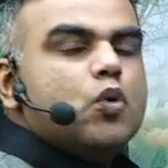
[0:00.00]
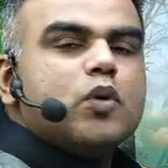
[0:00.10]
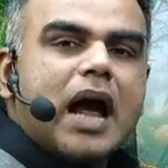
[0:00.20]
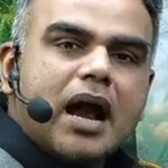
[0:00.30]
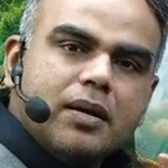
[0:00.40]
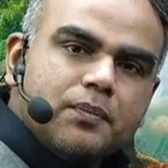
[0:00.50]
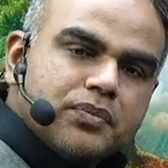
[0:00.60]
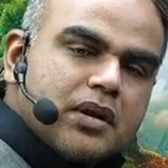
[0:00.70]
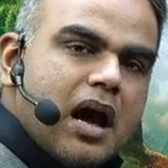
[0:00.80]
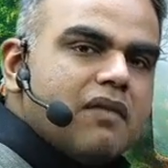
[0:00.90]
can
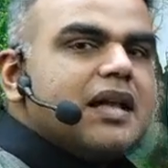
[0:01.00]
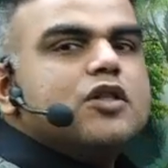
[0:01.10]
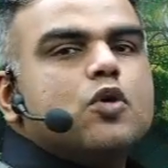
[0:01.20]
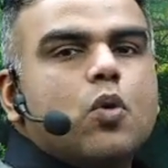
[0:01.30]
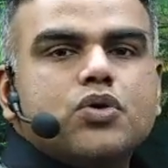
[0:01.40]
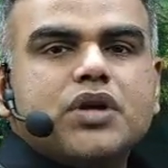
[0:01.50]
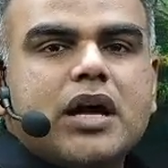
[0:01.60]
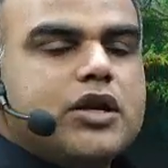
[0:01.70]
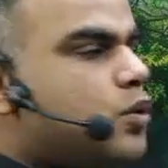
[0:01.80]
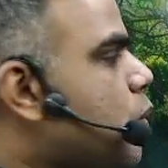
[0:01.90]
avail the course, and
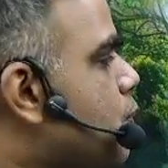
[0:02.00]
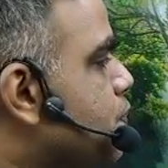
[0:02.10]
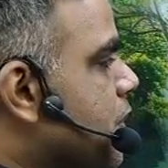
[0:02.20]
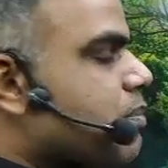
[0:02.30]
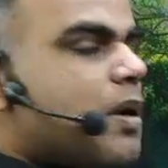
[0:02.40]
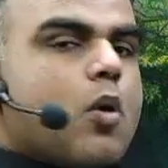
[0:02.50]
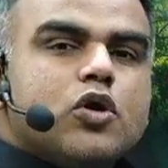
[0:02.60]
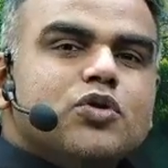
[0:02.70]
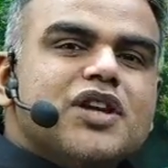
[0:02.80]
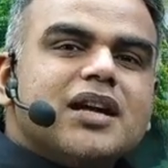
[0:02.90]
you may want to
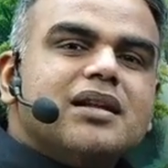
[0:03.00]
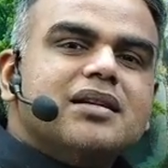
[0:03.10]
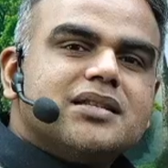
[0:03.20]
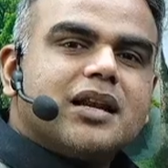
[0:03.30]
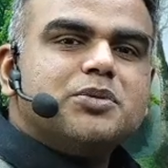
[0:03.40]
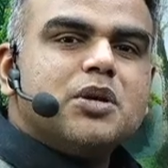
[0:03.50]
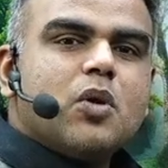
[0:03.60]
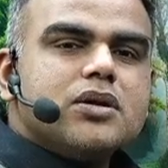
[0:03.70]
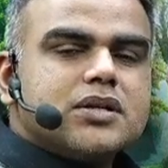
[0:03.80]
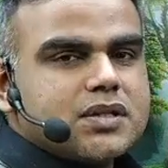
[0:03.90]
check the description
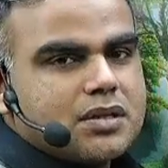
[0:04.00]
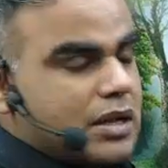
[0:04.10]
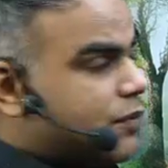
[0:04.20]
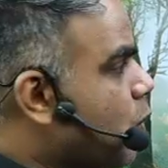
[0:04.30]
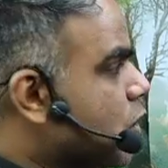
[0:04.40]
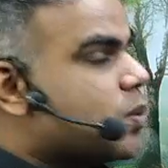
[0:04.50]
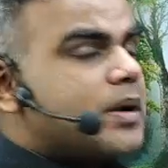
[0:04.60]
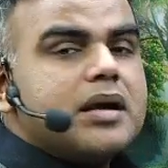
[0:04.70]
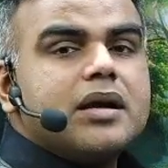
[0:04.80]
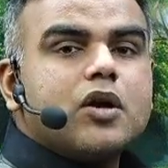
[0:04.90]
box if you want to
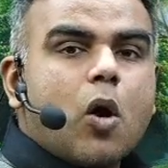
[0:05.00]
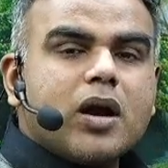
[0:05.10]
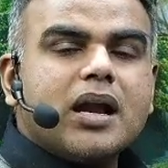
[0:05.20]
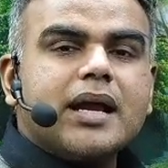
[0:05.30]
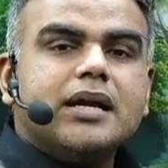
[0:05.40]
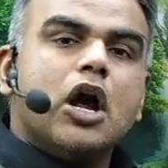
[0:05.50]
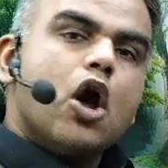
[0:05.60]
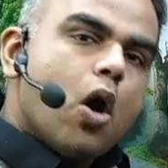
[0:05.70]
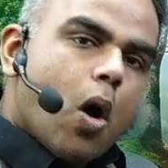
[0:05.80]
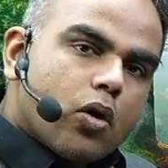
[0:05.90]
attend it online
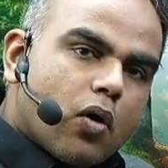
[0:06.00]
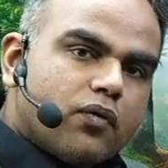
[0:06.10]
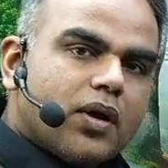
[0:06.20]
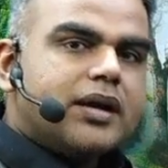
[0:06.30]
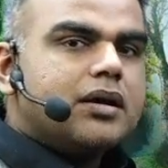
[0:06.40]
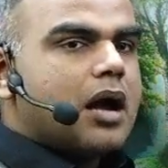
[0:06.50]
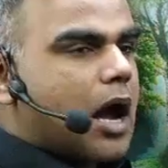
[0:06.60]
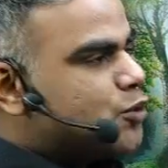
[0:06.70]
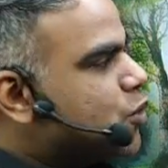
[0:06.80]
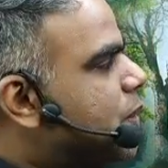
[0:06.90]
or offline,
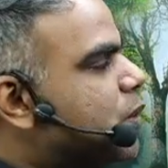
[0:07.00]
howsoever you